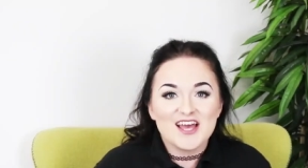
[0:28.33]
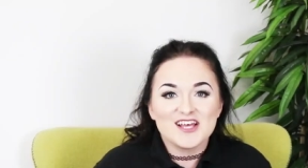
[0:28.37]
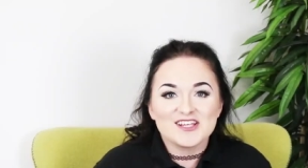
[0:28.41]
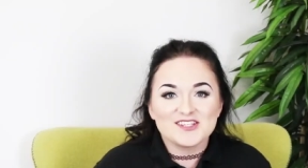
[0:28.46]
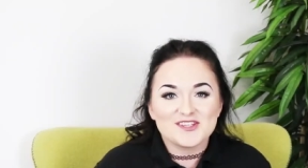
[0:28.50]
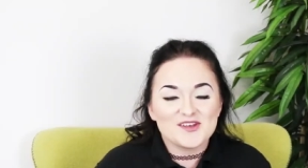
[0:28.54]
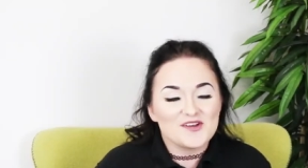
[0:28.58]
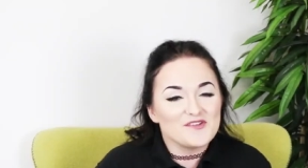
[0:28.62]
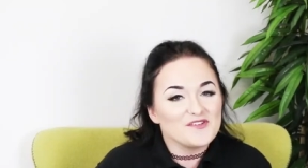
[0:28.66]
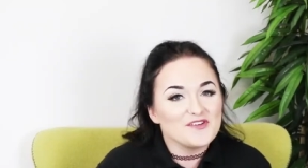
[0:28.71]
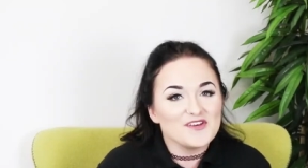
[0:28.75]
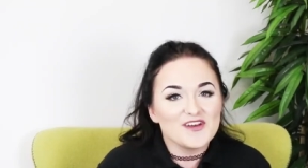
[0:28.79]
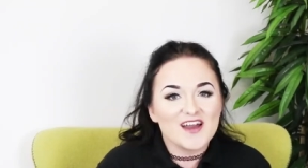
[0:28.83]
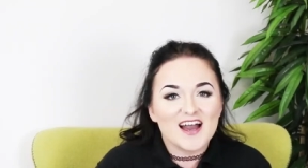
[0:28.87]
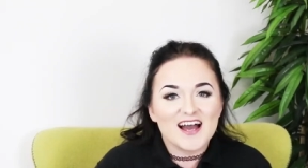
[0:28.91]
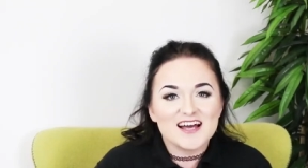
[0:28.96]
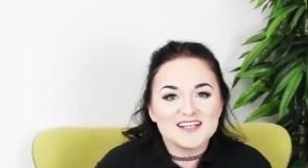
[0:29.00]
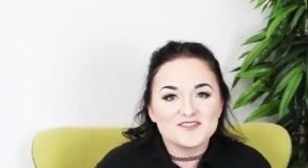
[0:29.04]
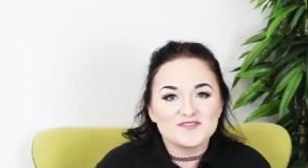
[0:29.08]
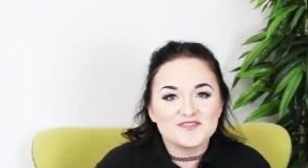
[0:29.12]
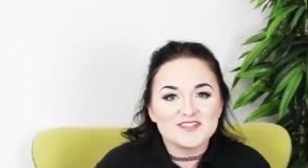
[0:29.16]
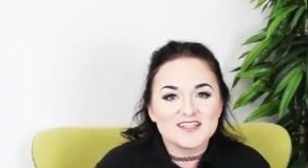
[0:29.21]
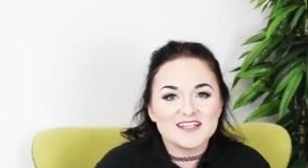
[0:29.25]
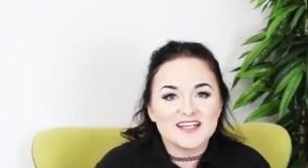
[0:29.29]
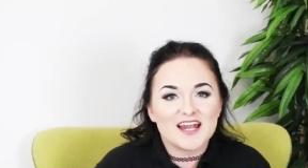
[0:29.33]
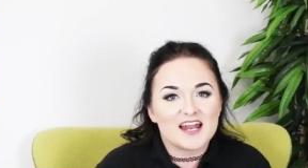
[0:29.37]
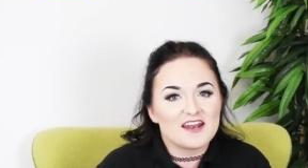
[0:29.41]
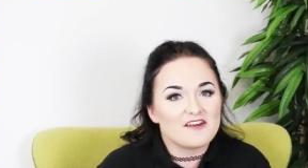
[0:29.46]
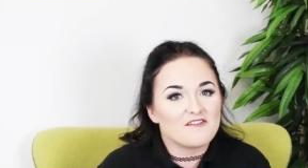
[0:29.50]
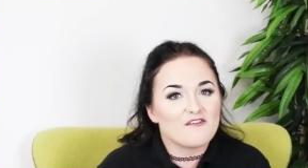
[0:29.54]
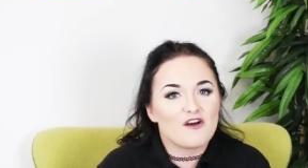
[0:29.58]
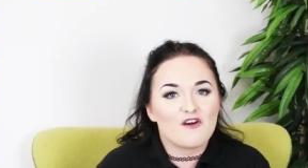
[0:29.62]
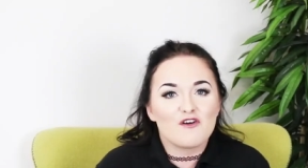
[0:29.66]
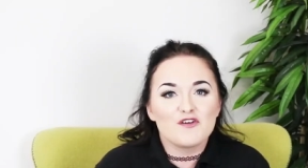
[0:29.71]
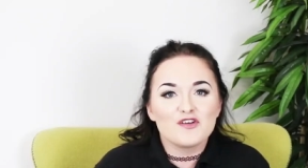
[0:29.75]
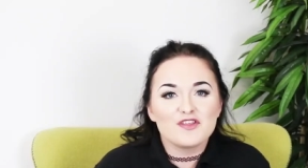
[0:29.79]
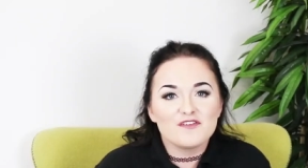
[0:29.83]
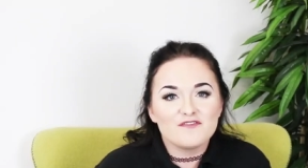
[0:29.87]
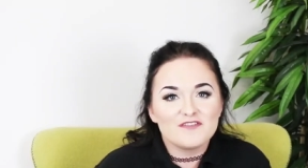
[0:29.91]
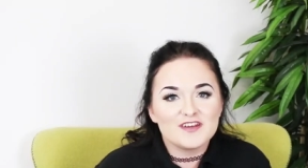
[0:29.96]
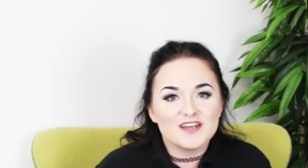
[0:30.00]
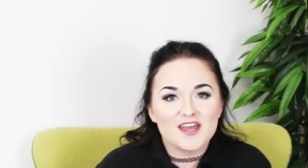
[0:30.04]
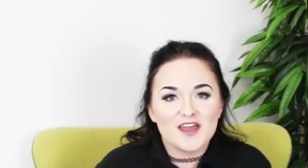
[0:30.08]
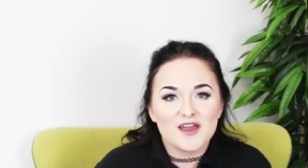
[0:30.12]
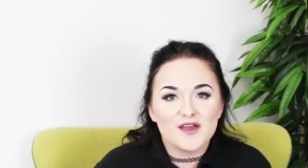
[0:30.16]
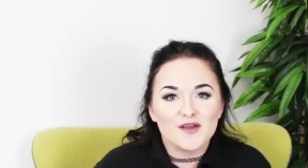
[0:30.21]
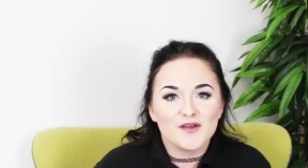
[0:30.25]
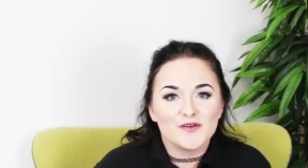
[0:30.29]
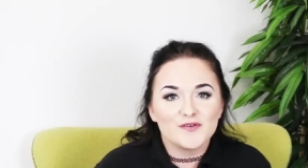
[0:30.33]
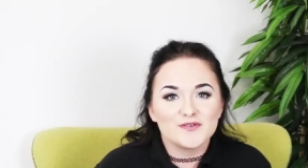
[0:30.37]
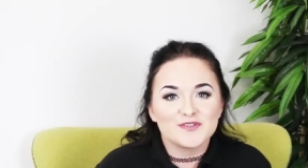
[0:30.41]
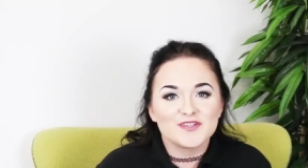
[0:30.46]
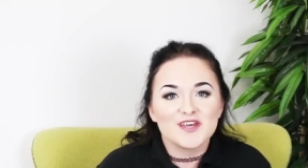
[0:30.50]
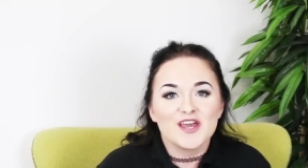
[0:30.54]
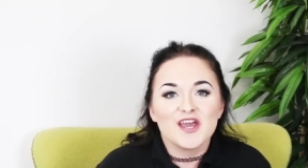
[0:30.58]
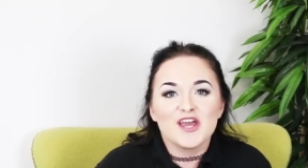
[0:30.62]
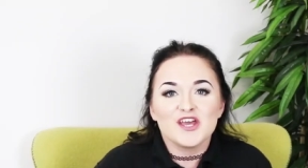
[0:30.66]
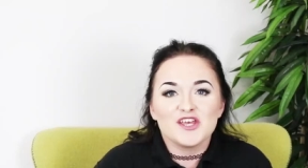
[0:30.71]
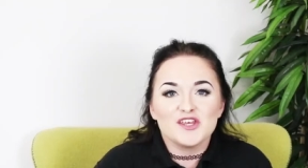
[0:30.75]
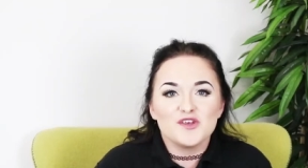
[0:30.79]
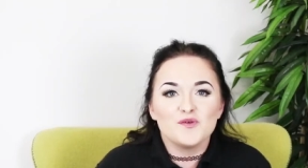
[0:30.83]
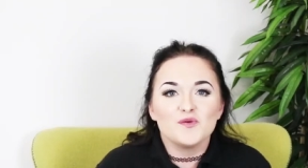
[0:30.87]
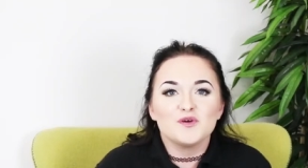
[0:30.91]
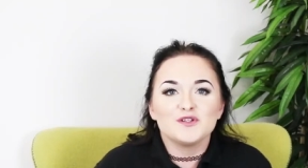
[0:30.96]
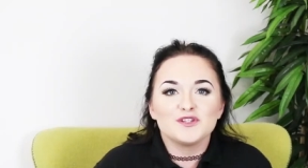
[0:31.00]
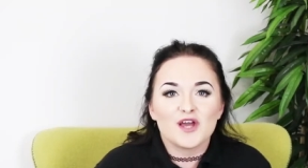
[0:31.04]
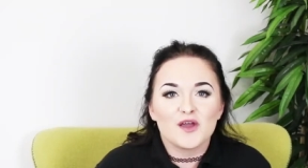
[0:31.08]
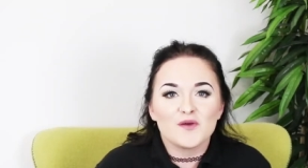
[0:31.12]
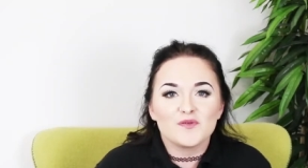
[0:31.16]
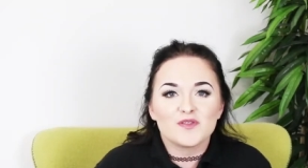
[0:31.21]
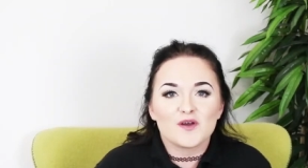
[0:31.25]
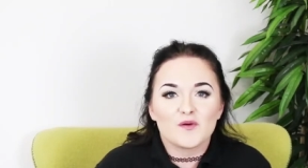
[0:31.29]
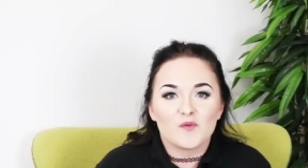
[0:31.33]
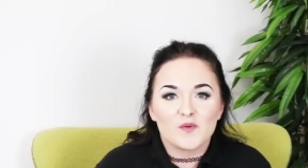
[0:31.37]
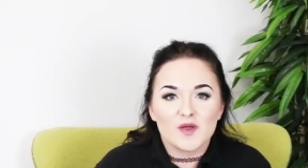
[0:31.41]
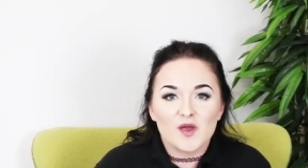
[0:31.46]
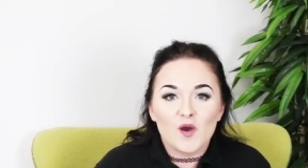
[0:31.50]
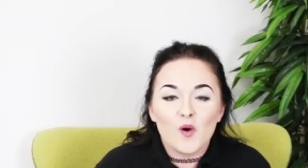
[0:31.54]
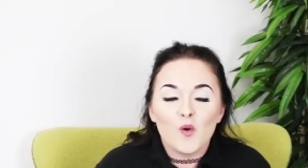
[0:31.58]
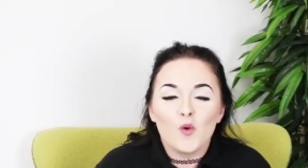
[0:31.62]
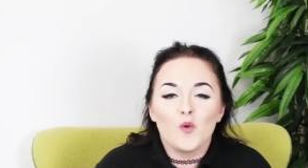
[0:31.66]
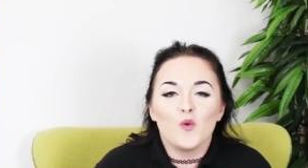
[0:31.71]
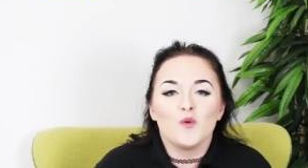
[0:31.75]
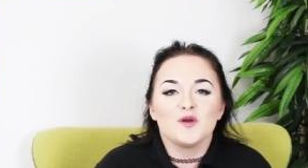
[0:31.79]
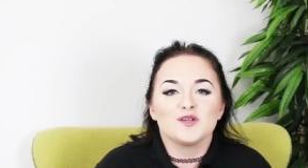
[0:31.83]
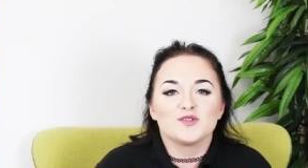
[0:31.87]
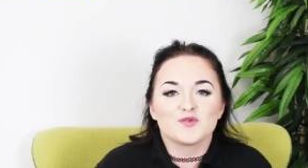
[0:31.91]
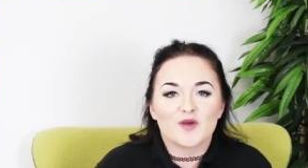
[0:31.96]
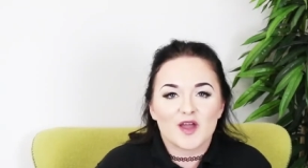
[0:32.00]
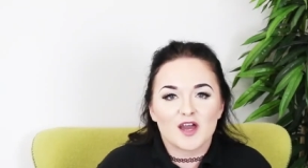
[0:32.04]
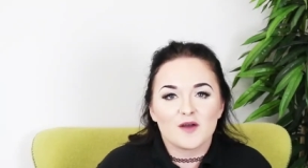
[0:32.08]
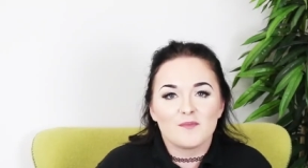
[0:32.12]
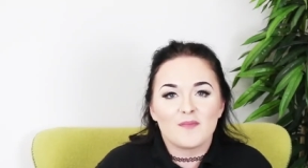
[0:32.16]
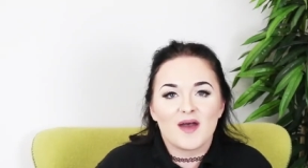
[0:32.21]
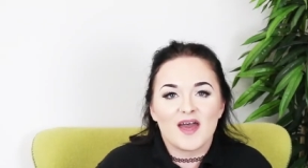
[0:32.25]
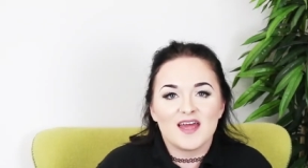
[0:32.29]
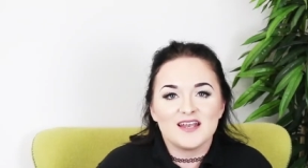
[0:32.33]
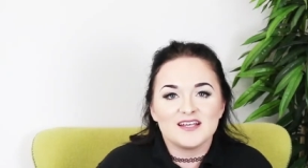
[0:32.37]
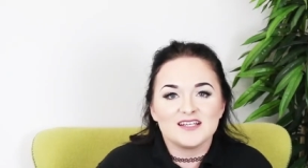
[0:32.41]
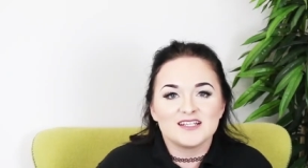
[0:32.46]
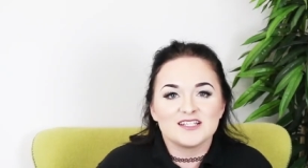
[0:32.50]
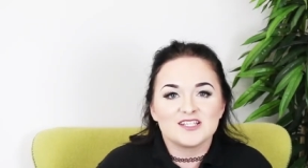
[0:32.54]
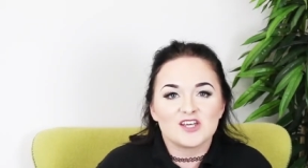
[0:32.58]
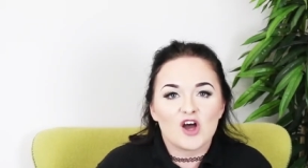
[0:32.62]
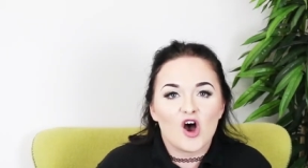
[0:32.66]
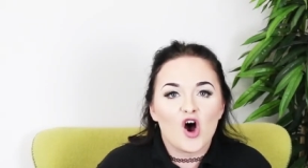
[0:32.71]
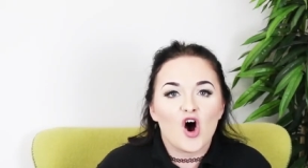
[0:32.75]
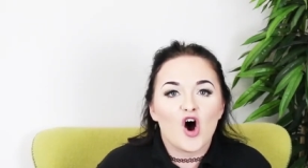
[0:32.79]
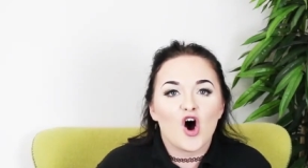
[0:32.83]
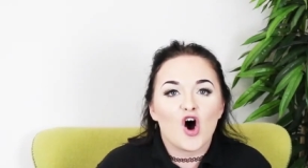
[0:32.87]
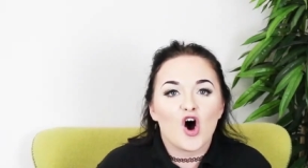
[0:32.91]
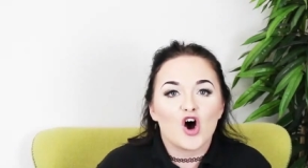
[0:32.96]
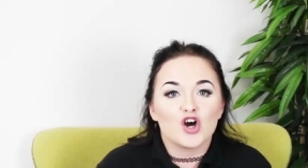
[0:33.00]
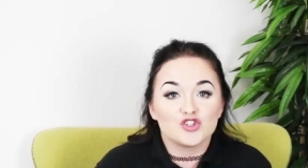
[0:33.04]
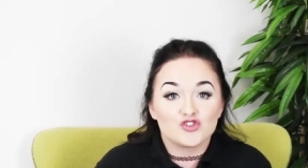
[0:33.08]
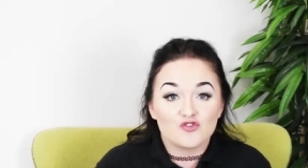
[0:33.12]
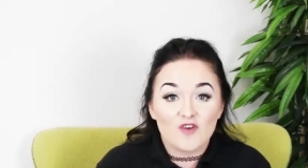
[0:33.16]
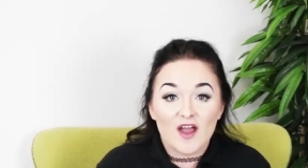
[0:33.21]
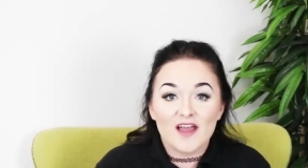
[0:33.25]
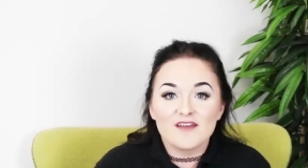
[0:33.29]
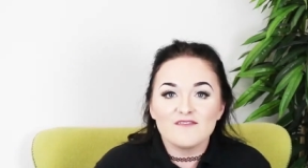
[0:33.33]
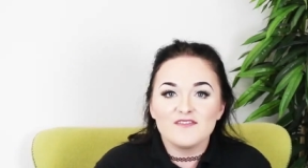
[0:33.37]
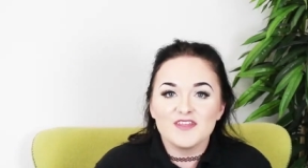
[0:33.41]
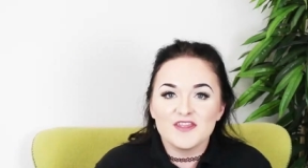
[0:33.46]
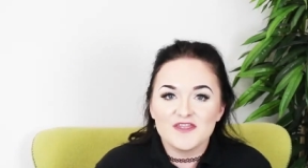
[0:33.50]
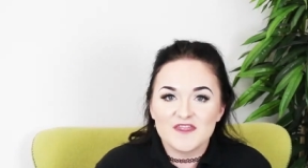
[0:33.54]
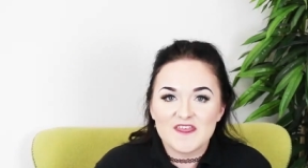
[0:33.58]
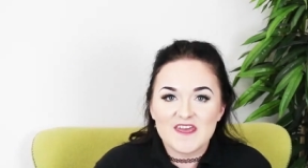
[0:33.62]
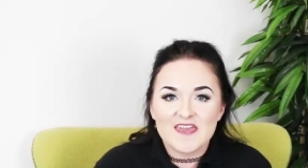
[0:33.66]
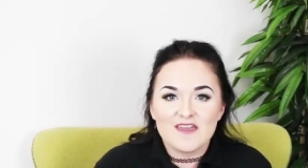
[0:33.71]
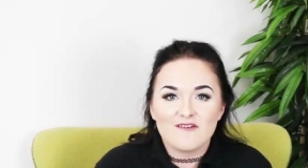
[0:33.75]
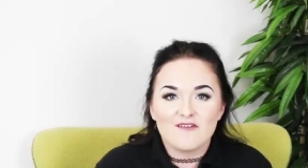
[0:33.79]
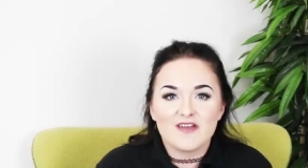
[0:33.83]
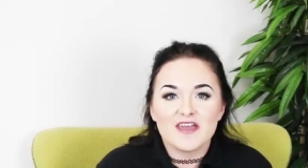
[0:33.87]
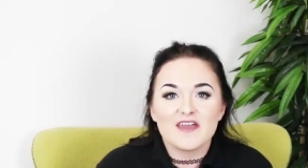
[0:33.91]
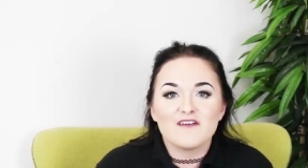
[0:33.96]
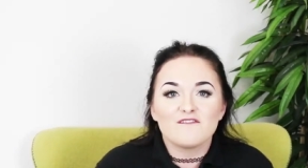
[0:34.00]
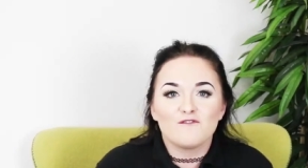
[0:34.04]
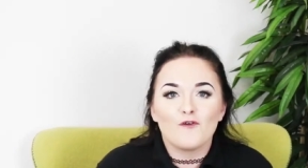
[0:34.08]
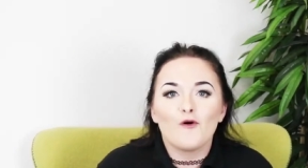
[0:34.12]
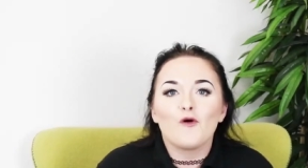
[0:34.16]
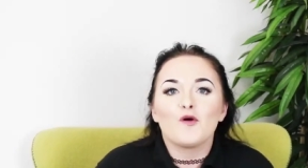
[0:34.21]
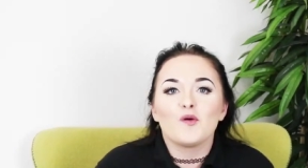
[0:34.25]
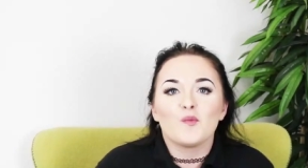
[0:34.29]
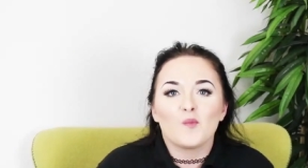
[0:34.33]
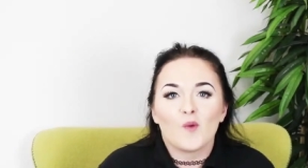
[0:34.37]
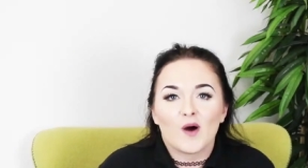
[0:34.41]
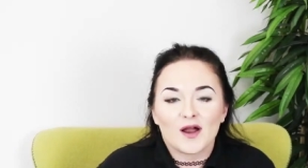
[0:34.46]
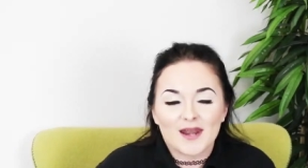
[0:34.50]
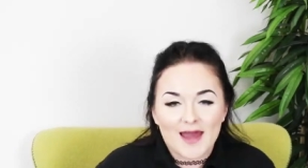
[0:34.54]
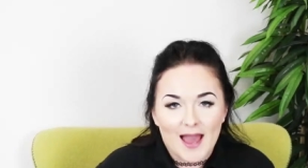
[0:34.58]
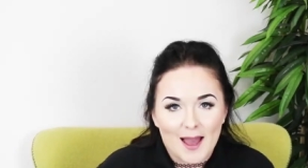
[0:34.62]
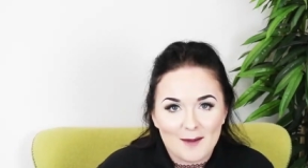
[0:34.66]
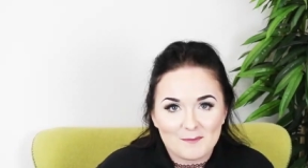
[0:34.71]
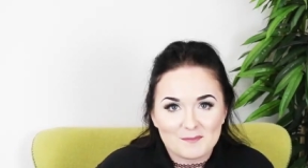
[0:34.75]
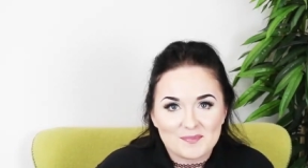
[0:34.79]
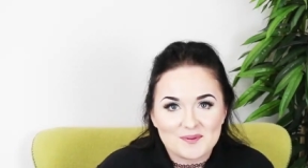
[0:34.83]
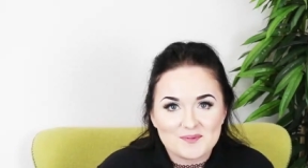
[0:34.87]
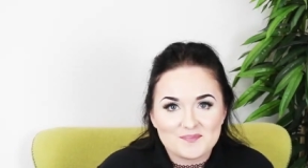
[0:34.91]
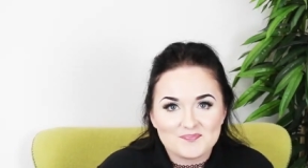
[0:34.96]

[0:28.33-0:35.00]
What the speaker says: So if you guys have seen any of our other videos, you will know that we always recommend our Driving Theory 4-in-1 app.